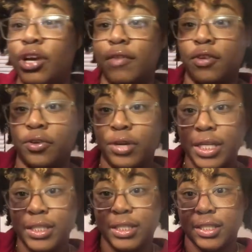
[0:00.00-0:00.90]
have a
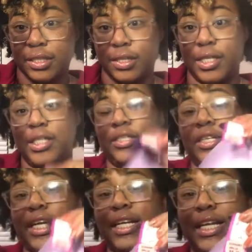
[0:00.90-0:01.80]
green sticker. So
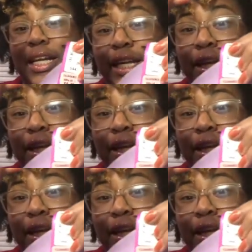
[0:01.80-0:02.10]
they didn't get